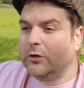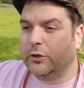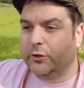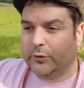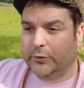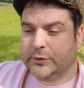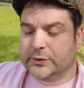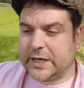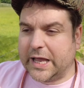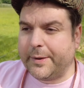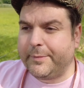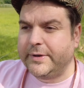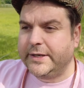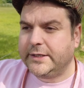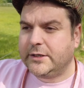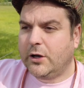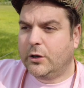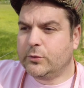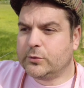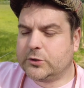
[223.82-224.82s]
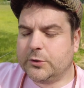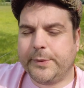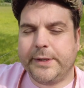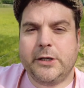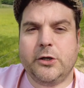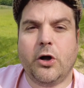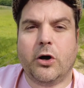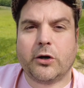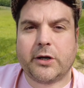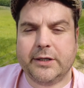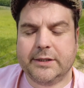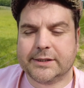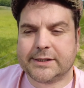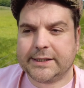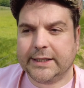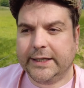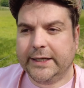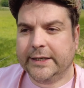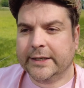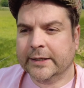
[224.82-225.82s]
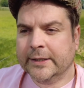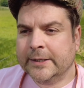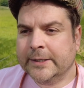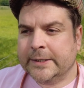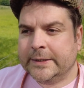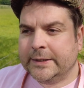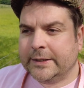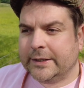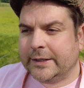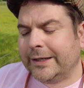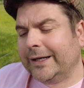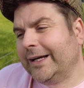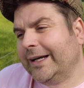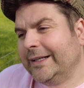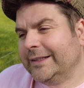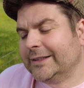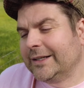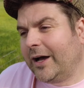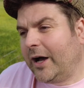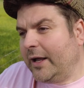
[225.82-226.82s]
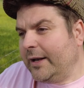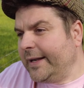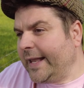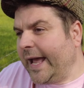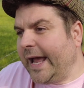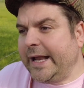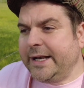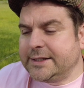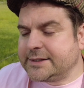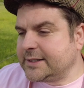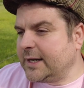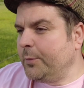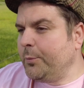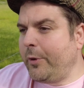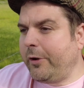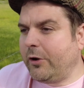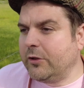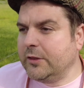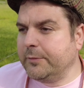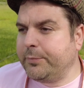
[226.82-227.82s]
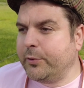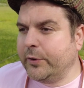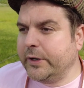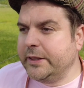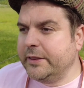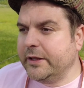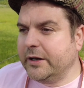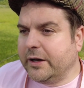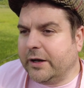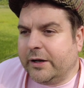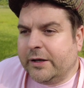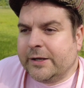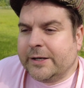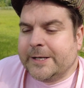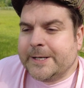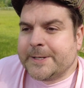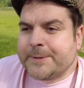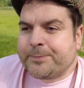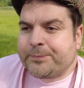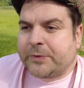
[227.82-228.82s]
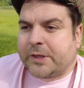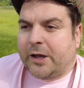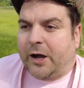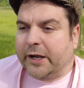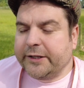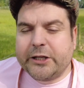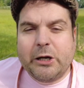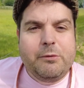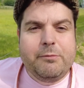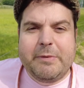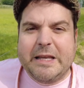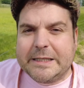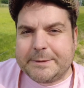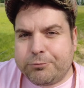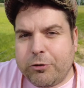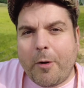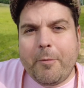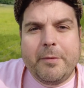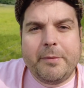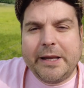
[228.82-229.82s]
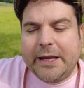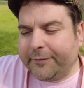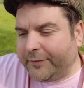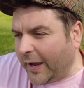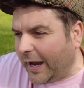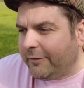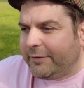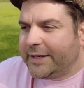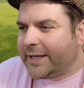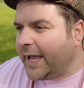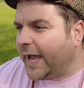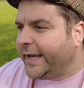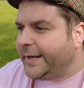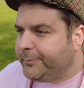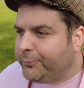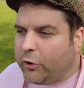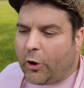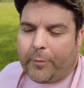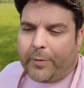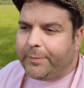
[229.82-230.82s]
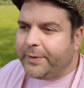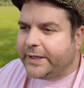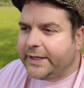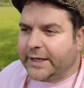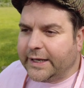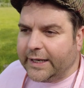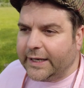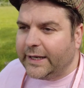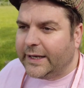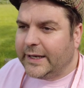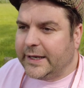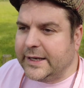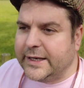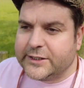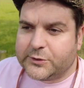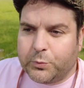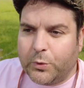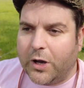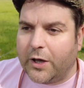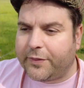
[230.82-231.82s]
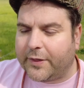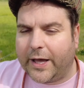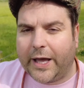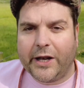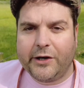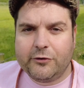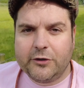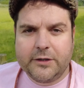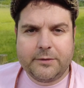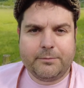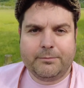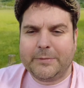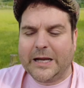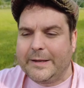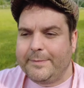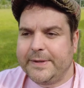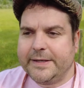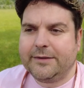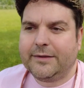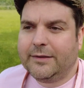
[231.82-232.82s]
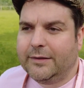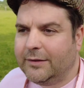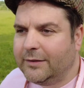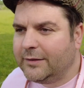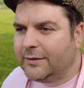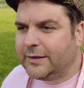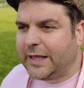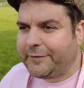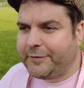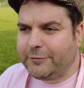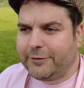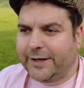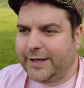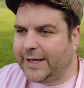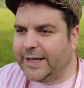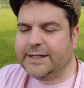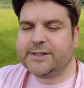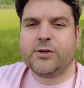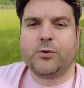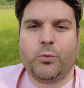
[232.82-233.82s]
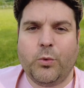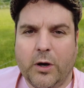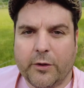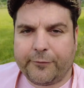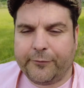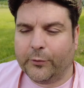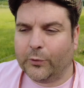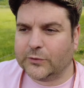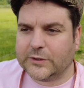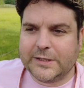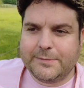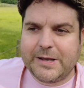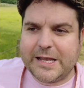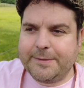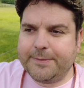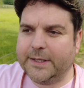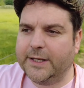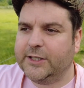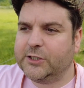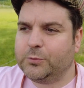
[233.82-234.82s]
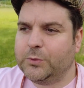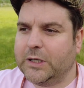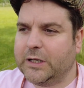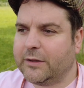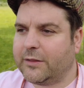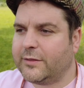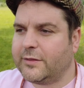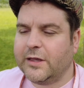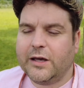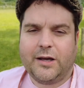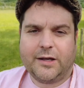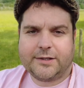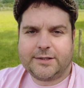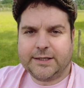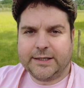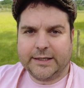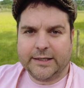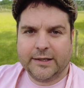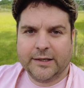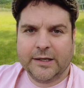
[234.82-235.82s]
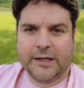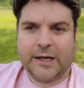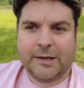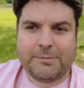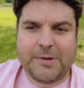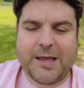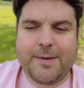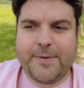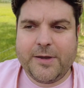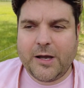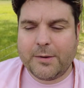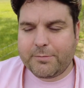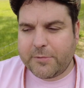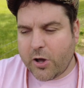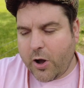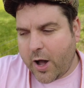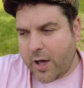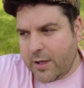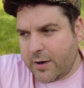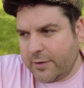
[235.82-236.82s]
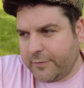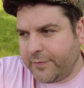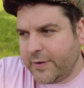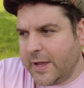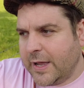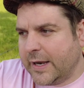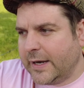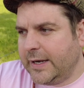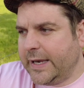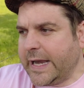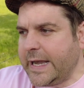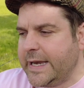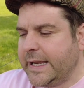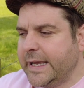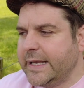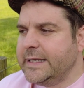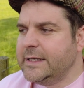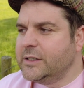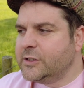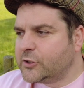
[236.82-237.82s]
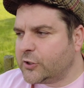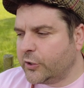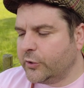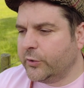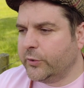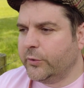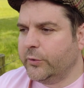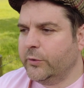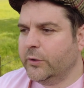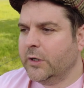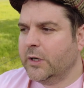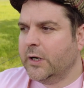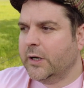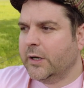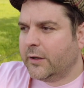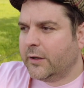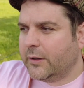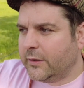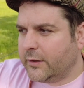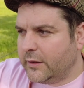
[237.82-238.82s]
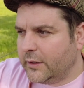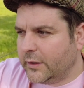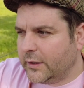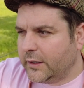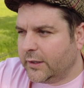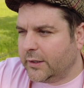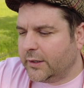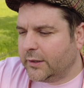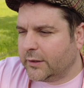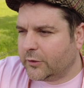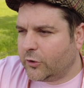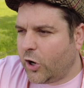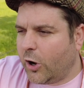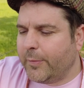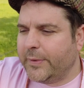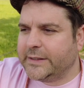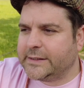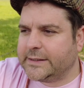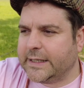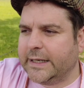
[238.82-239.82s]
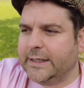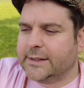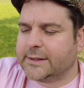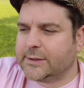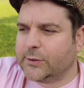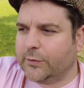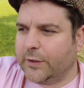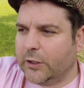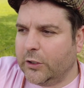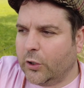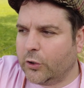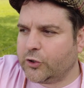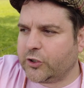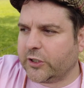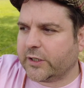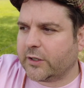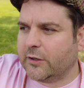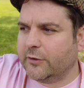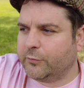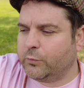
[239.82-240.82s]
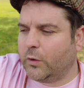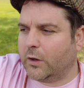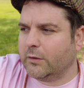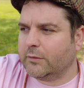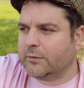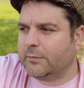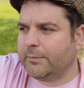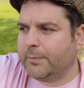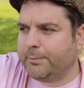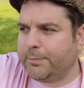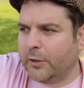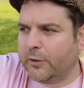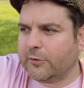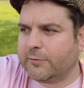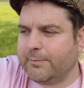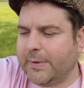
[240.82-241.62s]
lose? How many goals do we not concede? And I land somewhere on the point that I don't. He's probably if Harry Kane probably is worth 100, maybe David Raya isn't worth 40. Maybe he's worth 30. Maybe I'm kind of leaning into the common sense or the logic of what both